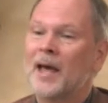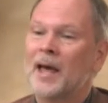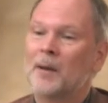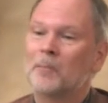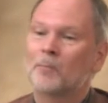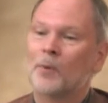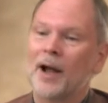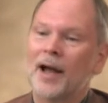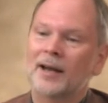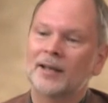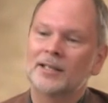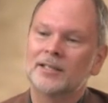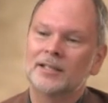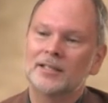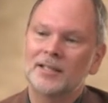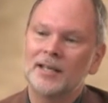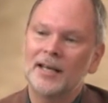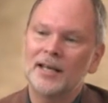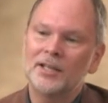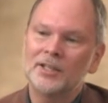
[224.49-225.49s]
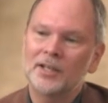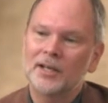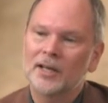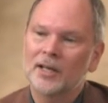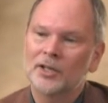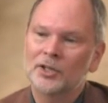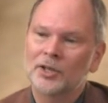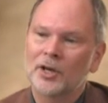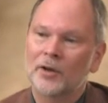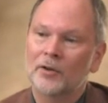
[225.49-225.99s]
and practice teaching
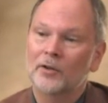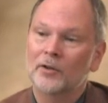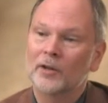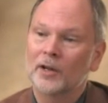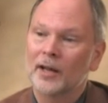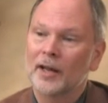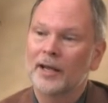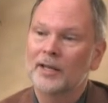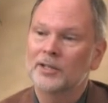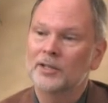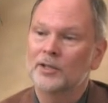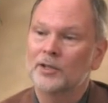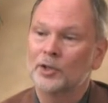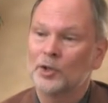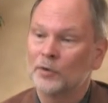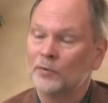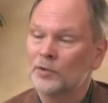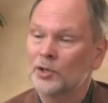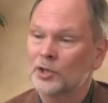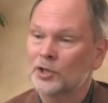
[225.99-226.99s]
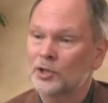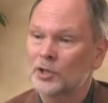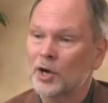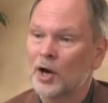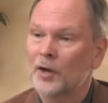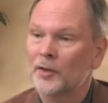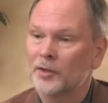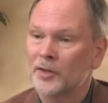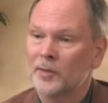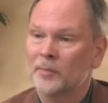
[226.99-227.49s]
each other the lesson you've just
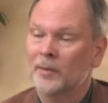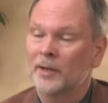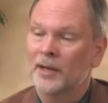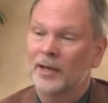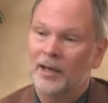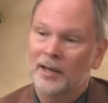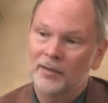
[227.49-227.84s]
taught them,